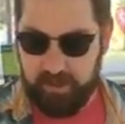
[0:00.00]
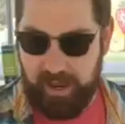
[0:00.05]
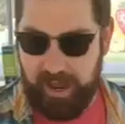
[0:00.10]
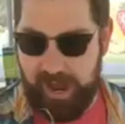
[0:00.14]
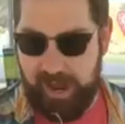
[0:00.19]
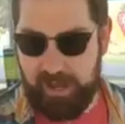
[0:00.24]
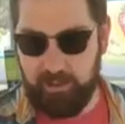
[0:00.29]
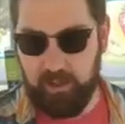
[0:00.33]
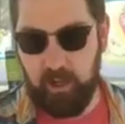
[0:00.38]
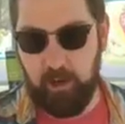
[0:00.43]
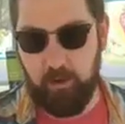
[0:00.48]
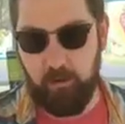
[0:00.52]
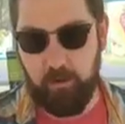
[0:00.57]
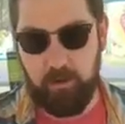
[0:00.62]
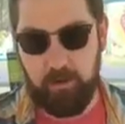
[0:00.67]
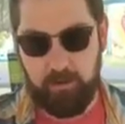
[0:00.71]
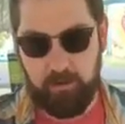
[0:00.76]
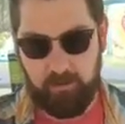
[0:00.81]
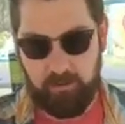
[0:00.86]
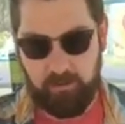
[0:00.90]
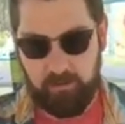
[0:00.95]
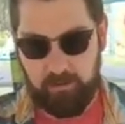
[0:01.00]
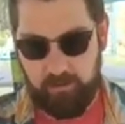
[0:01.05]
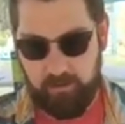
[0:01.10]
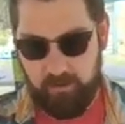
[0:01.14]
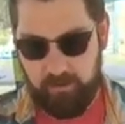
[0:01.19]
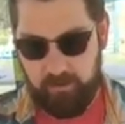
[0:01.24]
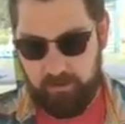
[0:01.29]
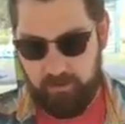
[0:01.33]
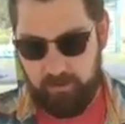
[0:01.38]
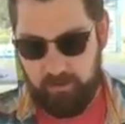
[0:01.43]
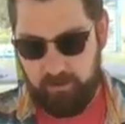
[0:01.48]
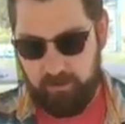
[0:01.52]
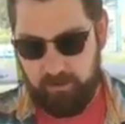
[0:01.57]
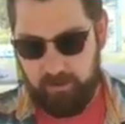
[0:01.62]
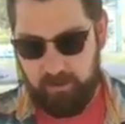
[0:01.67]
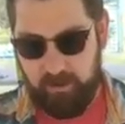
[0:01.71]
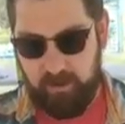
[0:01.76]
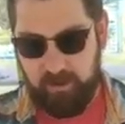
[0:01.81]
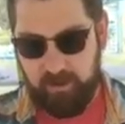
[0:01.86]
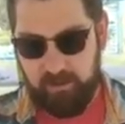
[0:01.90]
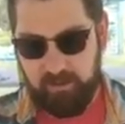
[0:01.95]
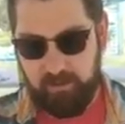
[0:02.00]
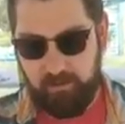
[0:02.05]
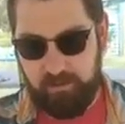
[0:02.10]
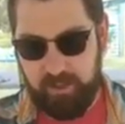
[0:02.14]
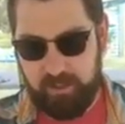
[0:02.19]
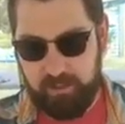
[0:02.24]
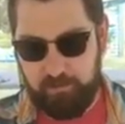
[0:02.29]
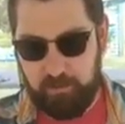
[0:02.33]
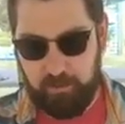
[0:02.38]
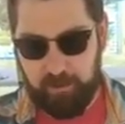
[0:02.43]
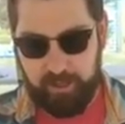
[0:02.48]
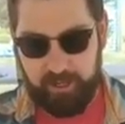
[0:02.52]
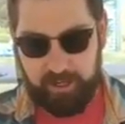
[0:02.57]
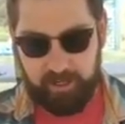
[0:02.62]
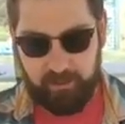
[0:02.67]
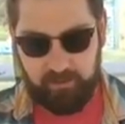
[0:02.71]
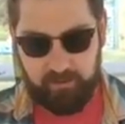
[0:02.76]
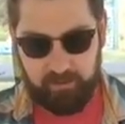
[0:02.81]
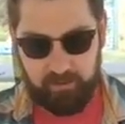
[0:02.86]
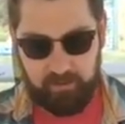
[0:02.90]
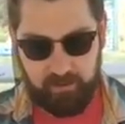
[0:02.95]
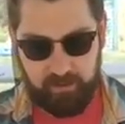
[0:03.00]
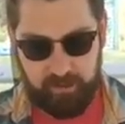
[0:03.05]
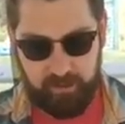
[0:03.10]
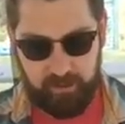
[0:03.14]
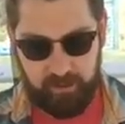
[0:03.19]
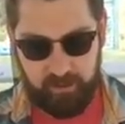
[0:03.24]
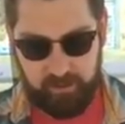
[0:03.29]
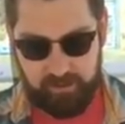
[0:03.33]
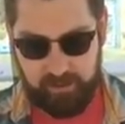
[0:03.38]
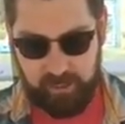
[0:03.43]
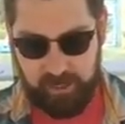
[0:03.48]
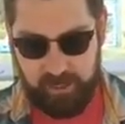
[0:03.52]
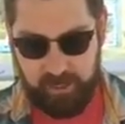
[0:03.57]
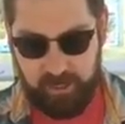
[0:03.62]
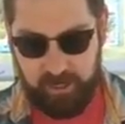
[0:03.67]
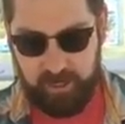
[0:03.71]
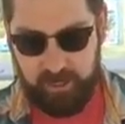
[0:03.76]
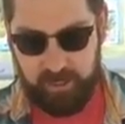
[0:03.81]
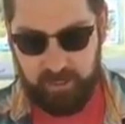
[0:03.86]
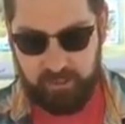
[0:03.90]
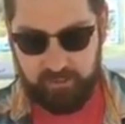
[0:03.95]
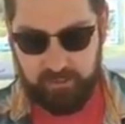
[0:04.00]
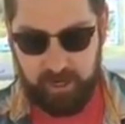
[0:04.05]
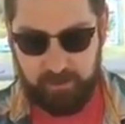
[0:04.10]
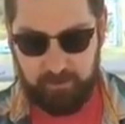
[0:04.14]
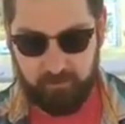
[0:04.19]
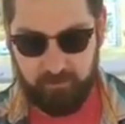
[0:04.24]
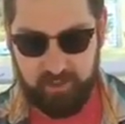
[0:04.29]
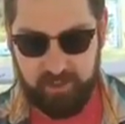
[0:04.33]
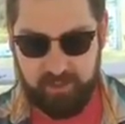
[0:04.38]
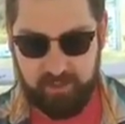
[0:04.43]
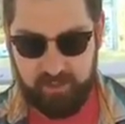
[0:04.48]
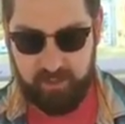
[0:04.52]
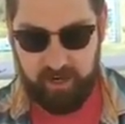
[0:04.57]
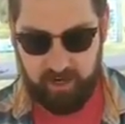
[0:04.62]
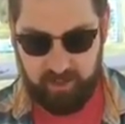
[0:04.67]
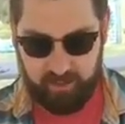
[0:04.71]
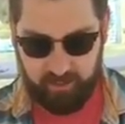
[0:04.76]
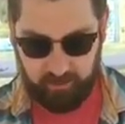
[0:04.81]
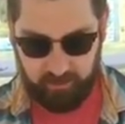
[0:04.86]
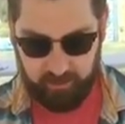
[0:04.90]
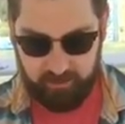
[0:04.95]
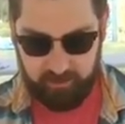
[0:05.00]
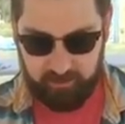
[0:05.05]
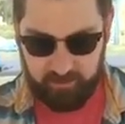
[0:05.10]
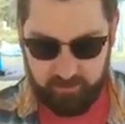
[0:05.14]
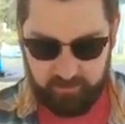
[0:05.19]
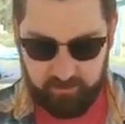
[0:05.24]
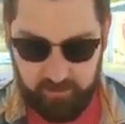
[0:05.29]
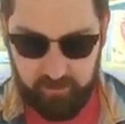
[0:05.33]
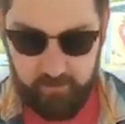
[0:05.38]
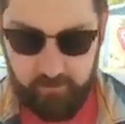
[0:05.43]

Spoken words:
aloe. So this plant is a type of succulent,